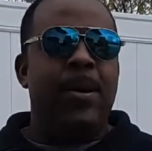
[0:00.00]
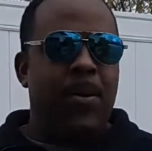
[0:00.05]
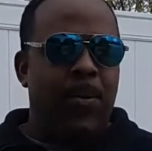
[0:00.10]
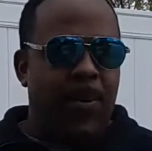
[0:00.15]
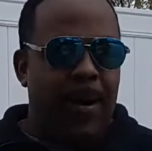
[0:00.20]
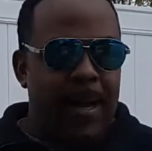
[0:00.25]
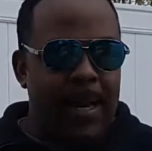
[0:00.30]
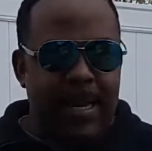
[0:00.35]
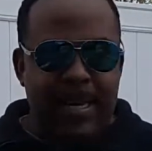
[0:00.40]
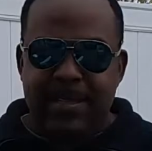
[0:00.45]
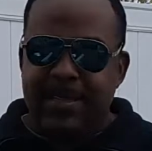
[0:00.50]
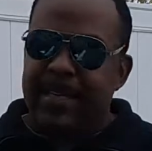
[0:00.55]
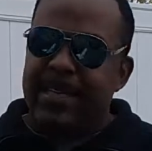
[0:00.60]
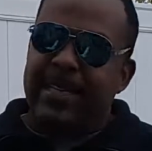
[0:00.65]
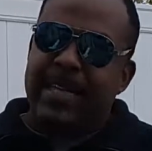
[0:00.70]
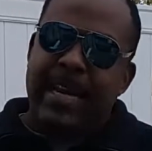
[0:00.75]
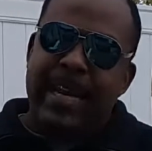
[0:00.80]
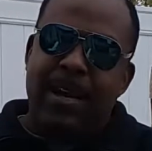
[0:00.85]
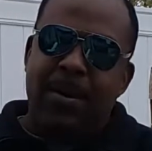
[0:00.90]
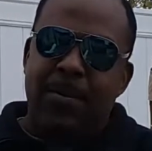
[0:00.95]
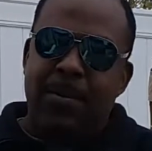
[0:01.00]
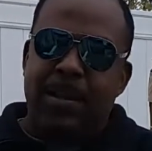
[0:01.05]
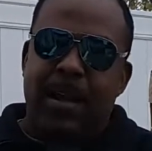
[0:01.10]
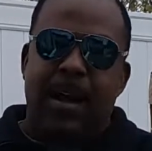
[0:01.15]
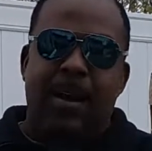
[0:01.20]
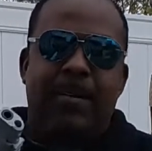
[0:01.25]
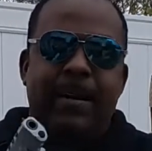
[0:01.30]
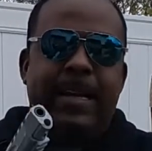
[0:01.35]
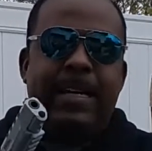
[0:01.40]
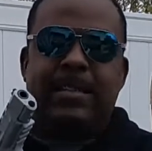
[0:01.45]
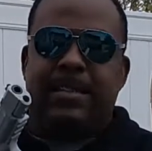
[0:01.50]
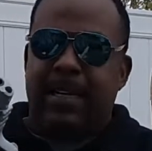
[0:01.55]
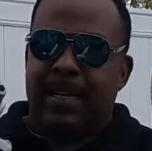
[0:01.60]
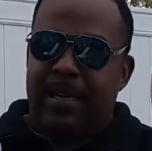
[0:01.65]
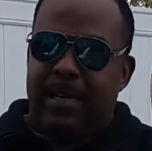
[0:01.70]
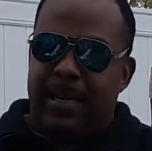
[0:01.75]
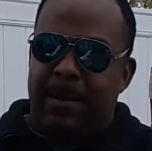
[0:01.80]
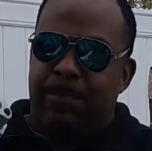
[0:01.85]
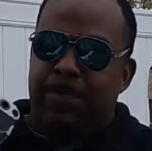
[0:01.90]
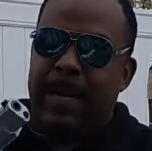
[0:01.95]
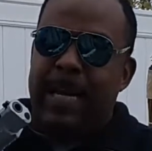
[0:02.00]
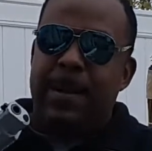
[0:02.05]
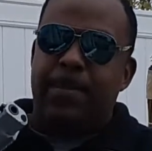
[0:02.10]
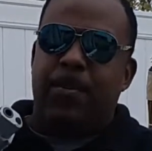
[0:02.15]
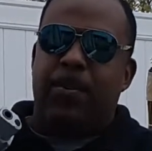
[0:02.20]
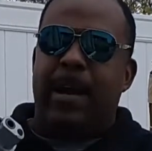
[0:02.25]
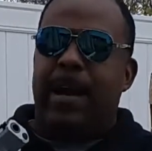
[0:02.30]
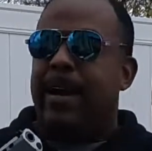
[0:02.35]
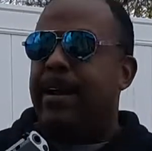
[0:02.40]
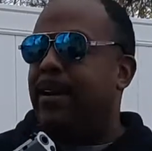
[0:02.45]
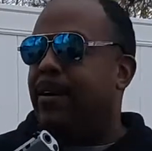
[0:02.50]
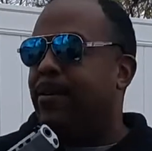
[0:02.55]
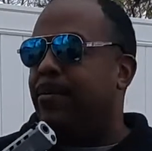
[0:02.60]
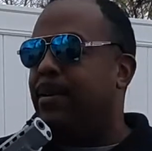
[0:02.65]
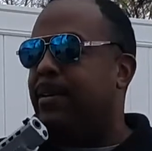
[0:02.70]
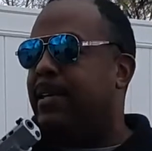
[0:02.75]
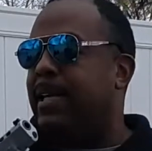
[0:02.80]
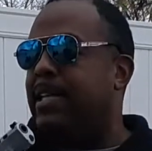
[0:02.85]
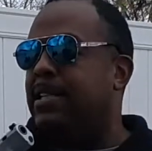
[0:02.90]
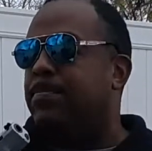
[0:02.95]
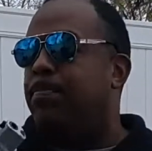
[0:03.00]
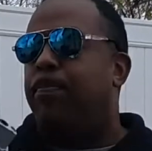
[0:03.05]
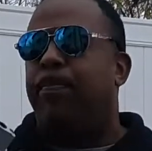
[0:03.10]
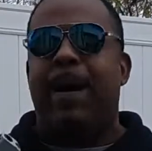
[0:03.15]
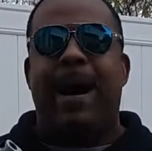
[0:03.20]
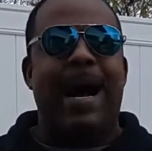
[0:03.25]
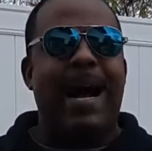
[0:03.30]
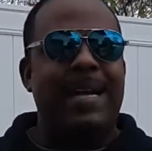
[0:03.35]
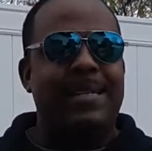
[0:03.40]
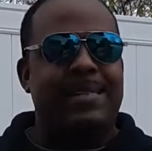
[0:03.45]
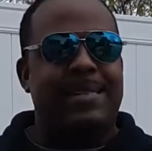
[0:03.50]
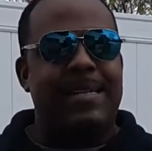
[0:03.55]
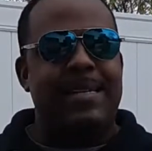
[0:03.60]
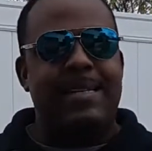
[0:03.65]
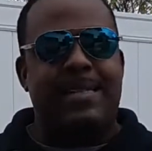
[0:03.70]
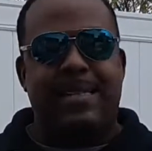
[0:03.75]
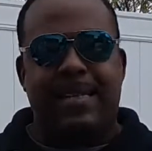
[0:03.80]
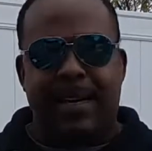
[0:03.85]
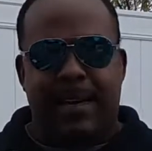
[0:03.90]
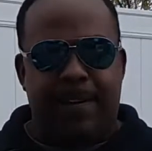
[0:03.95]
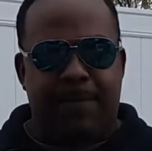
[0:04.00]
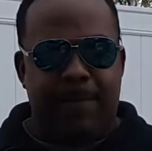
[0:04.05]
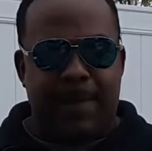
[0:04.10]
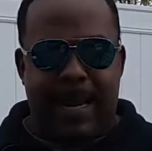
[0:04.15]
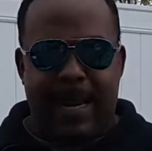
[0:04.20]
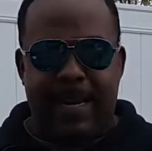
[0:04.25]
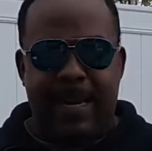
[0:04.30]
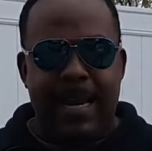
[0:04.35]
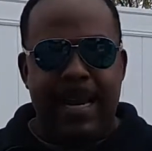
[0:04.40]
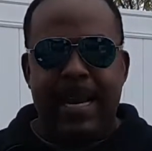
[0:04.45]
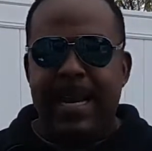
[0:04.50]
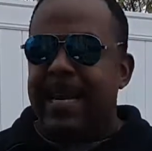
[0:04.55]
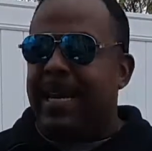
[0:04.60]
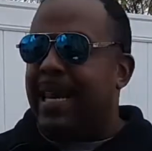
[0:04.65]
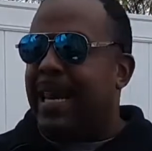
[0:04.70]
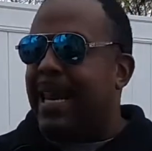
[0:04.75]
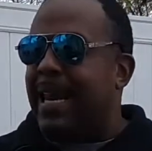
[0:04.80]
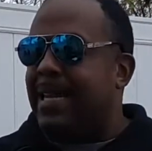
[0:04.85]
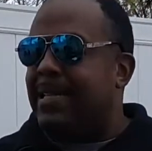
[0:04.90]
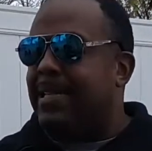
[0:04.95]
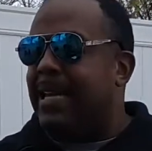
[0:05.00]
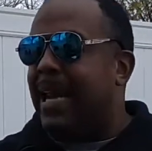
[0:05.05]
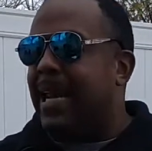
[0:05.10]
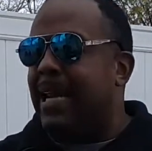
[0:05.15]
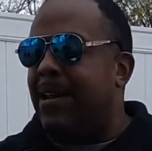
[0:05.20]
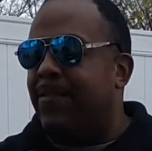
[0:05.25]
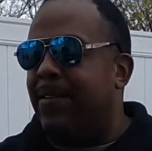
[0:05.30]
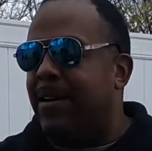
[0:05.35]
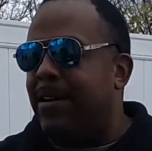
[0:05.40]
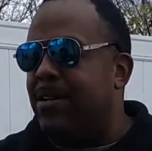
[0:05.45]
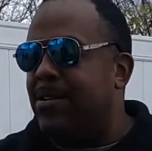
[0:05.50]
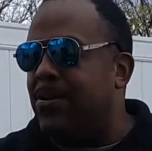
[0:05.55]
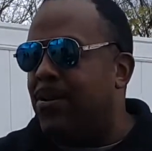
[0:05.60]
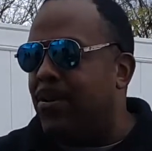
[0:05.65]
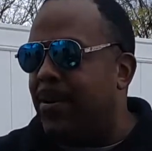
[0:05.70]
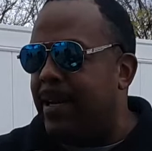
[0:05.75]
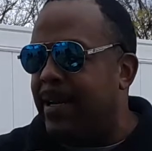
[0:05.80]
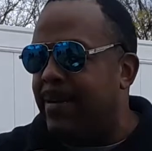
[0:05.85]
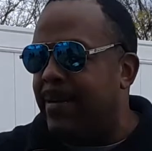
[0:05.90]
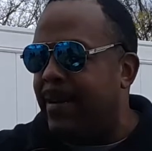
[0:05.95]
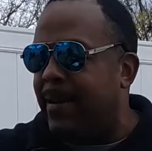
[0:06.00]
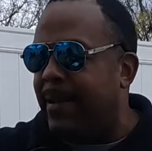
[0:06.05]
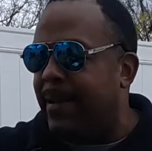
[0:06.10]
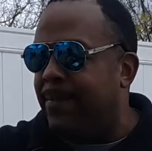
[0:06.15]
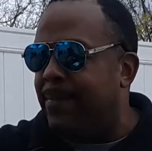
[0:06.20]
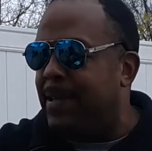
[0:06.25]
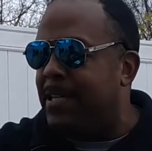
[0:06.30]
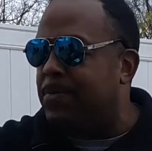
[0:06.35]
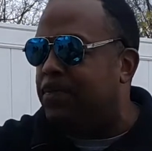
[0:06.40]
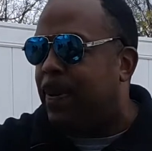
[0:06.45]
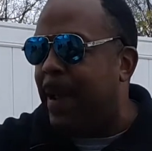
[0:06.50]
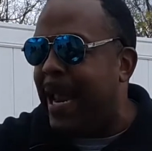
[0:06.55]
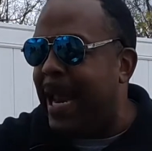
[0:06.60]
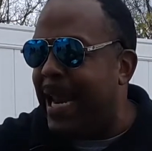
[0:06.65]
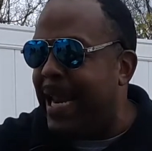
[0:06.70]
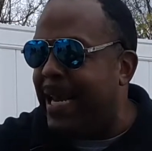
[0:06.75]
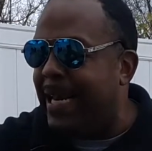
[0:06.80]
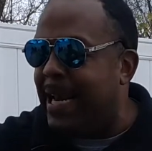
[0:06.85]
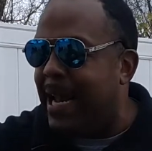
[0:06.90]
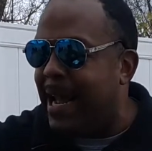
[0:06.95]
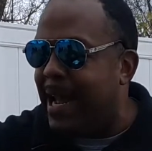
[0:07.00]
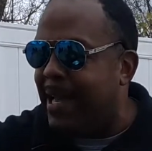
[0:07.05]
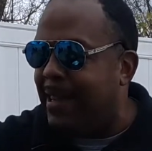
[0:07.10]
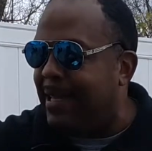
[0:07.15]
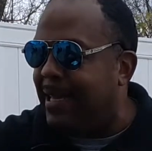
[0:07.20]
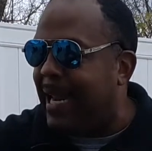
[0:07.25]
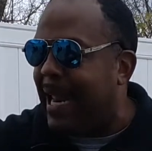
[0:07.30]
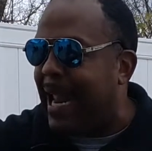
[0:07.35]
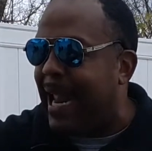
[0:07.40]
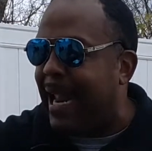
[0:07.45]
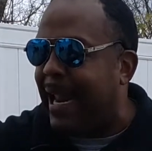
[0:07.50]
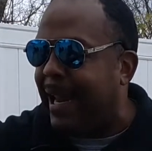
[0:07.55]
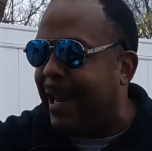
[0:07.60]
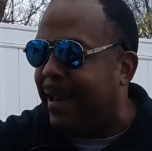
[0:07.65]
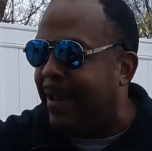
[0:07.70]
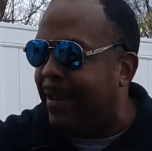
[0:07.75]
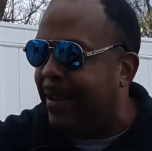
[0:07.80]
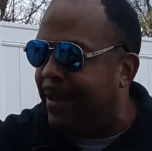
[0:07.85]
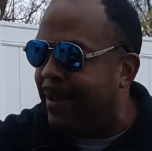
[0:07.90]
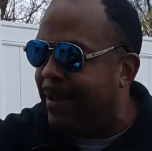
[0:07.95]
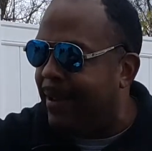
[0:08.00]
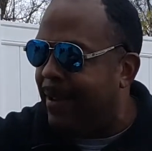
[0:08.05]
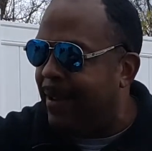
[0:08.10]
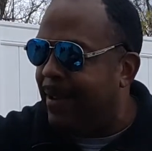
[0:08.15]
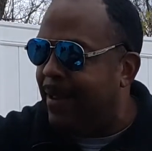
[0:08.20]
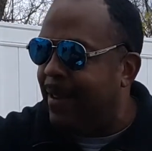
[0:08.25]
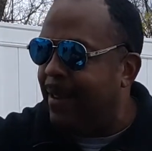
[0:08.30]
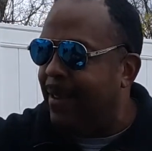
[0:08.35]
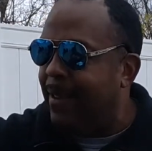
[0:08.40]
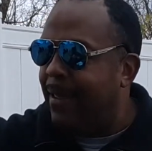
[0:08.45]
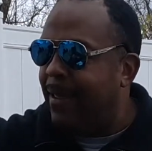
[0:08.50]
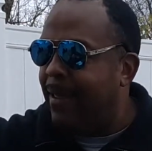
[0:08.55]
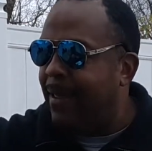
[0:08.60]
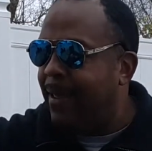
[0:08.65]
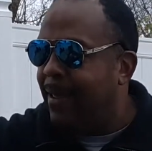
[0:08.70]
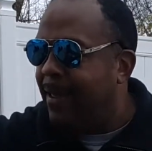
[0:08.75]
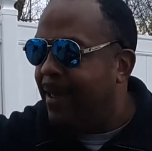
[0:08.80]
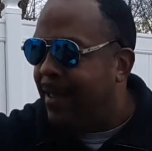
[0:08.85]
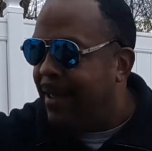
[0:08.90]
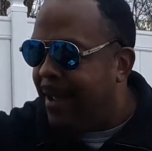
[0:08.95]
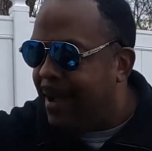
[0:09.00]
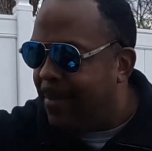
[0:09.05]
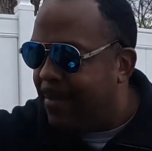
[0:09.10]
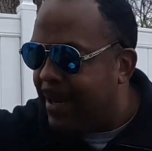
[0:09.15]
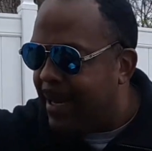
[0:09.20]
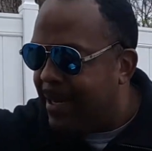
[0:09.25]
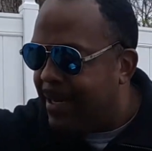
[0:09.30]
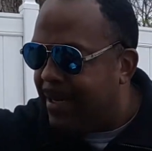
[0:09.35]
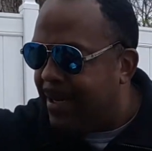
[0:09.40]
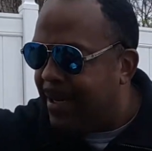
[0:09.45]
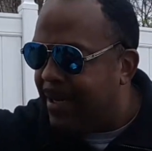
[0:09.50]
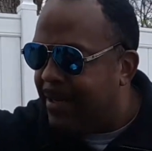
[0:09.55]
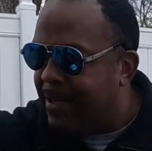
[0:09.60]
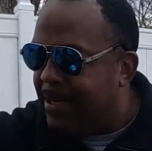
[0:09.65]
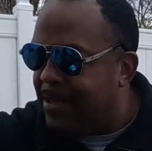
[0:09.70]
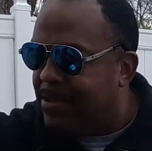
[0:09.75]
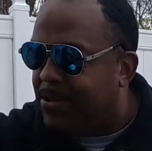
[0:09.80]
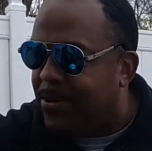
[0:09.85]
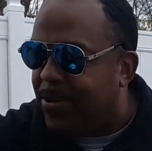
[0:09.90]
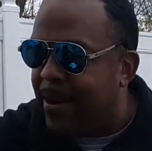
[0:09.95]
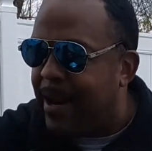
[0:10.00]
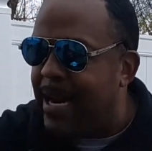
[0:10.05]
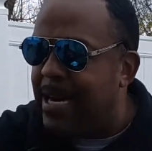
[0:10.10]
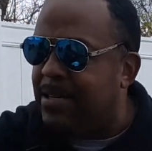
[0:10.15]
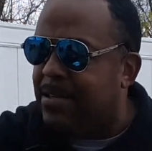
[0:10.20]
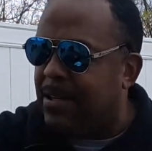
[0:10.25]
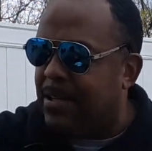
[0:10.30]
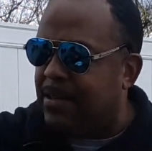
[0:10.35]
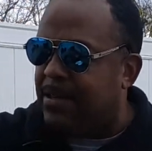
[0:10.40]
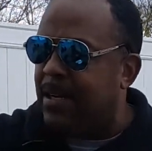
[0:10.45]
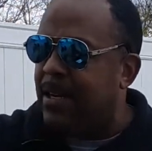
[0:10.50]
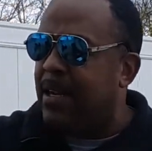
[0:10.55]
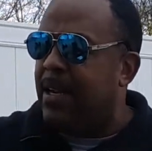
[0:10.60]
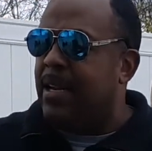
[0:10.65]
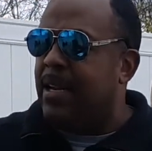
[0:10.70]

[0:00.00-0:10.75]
What is the deal with all these people out here with these bots and stuff, man? Kids can't even enjoy this pagan holiday. I mean, goodness gracious.